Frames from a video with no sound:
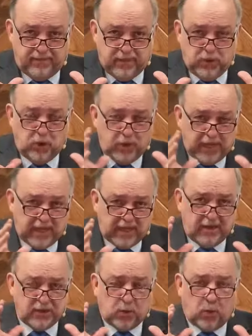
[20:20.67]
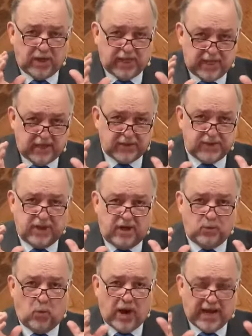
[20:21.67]
who he is, what he has
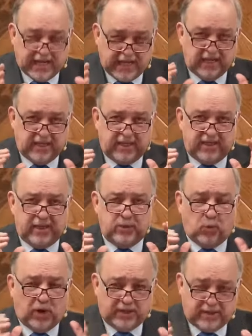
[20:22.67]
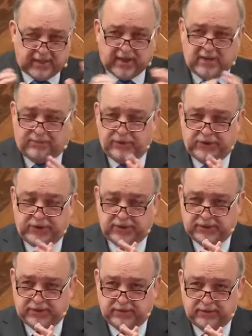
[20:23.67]
done, why he did it, and what it accomplishes.